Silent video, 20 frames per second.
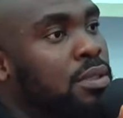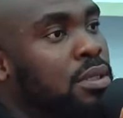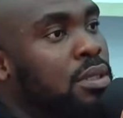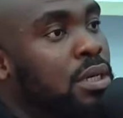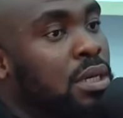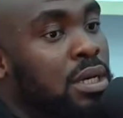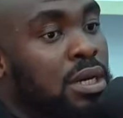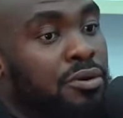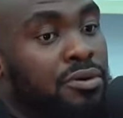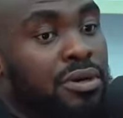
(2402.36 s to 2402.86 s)

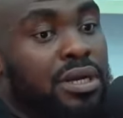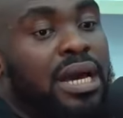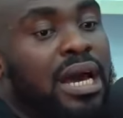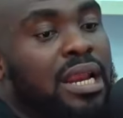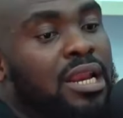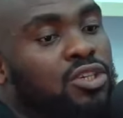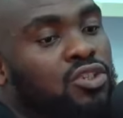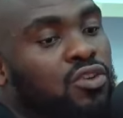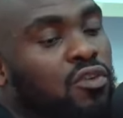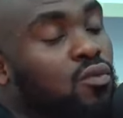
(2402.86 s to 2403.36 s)
mm.
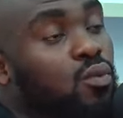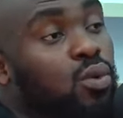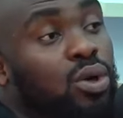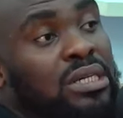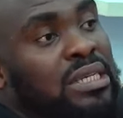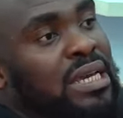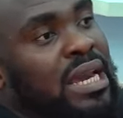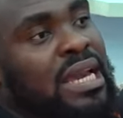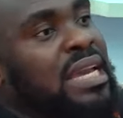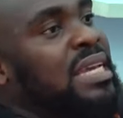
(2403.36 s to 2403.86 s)
regardless of
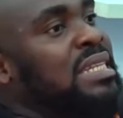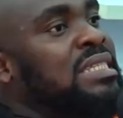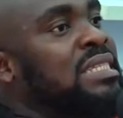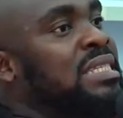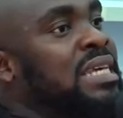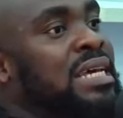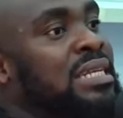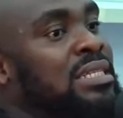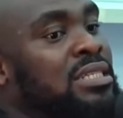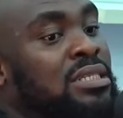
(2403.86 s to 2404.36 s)
what their
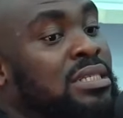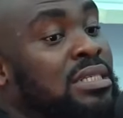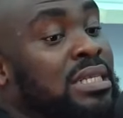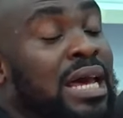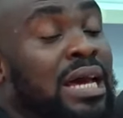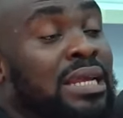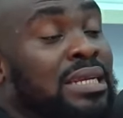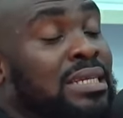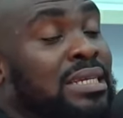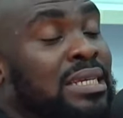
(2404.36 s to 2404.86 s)
intent
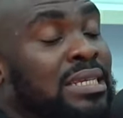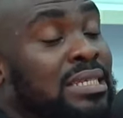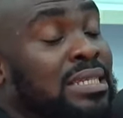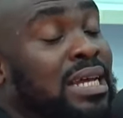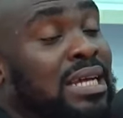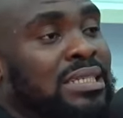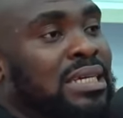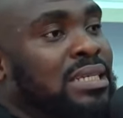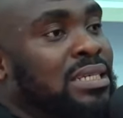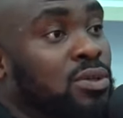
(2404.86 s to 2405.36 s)
that they
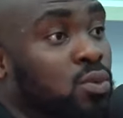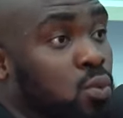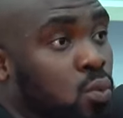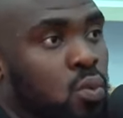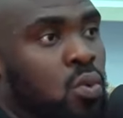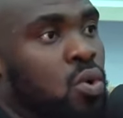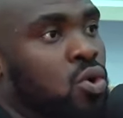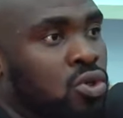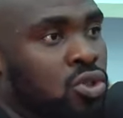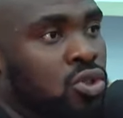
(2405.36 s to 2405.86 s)
started it
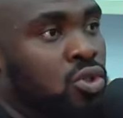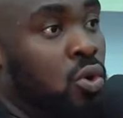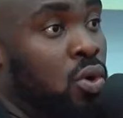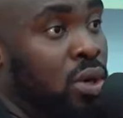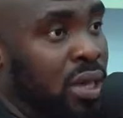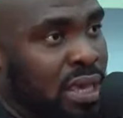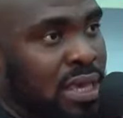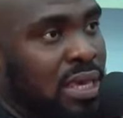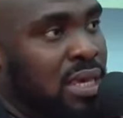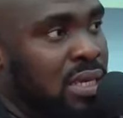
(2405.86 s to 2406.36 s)
was or
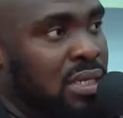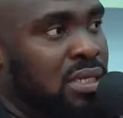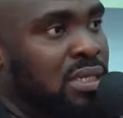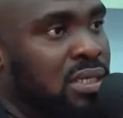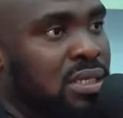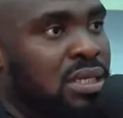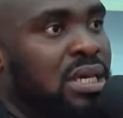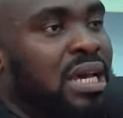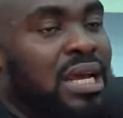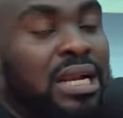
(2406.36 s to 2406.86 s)

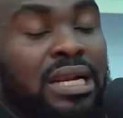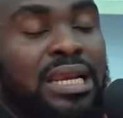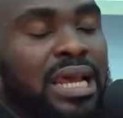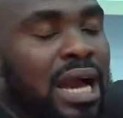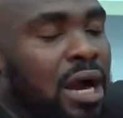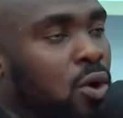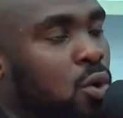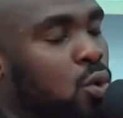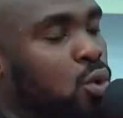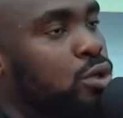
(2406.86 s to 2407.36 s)
is, mm. they
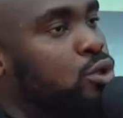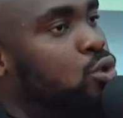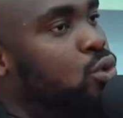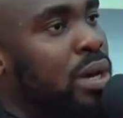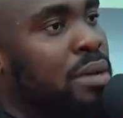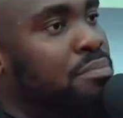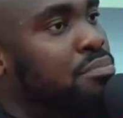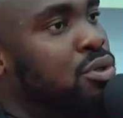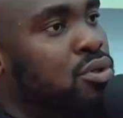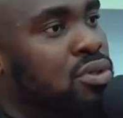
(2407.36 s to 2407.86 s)
are going to
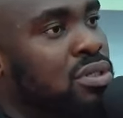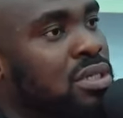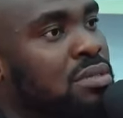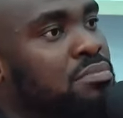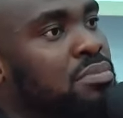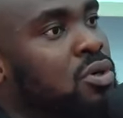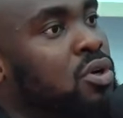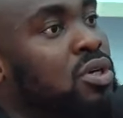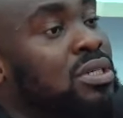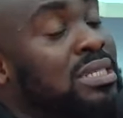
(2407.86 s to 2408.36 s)
abuse it,
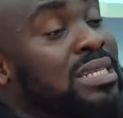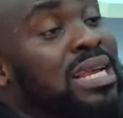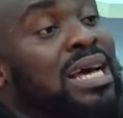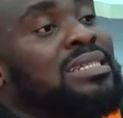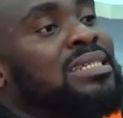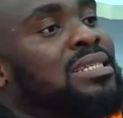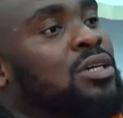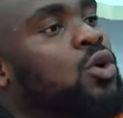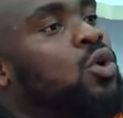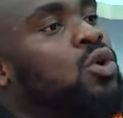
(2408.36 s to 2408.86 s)
because
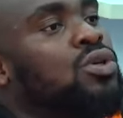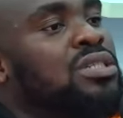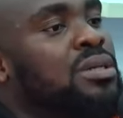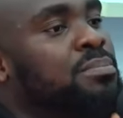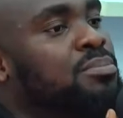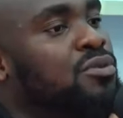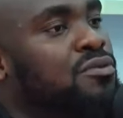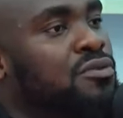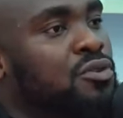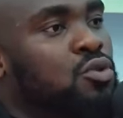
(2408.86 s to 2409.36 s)
that's the
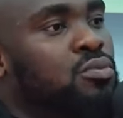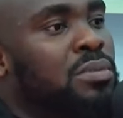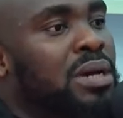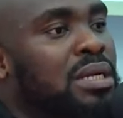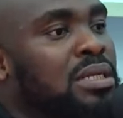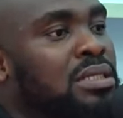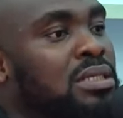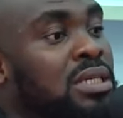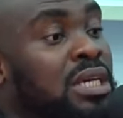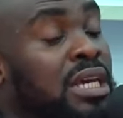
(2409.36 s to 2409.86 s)
concept of
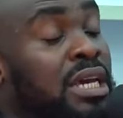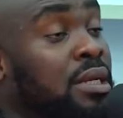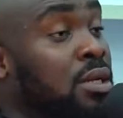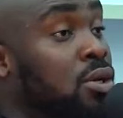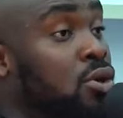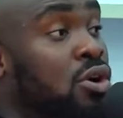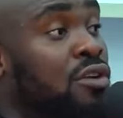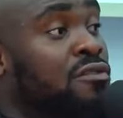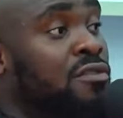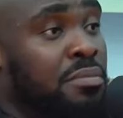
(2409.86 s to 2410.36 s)
humanity. In
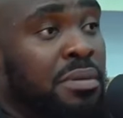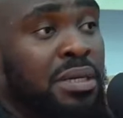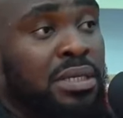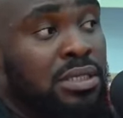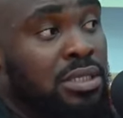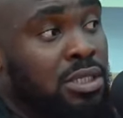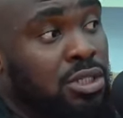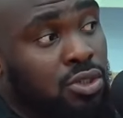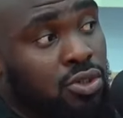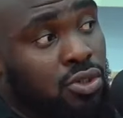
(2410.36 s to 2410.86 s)

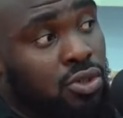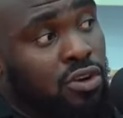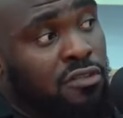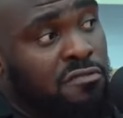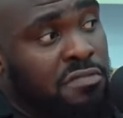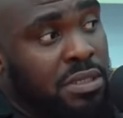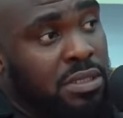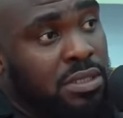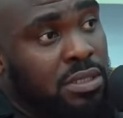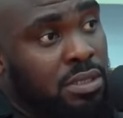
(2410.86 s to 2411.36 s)
government, did you
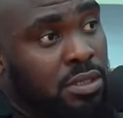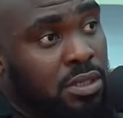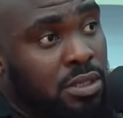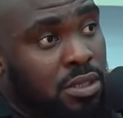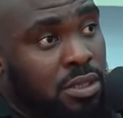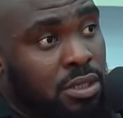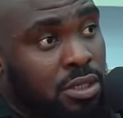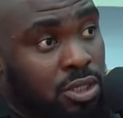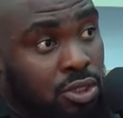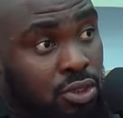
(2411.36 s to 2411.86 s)
government?
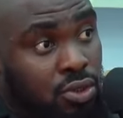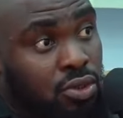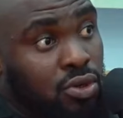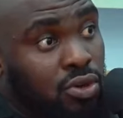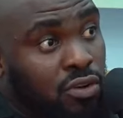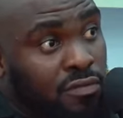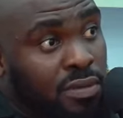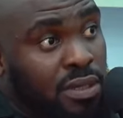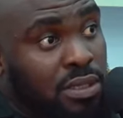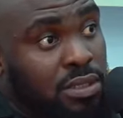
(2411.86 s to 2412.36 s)
Did you do
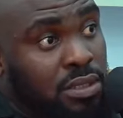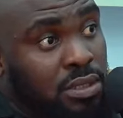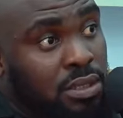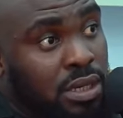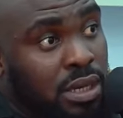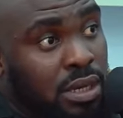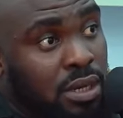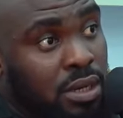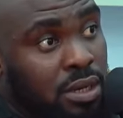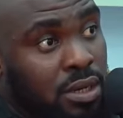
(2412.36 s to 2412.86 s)
government?
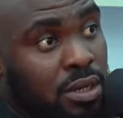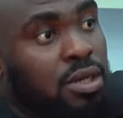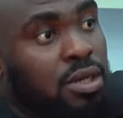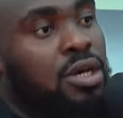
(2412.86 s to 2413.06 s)
Mm-hmm. Yes.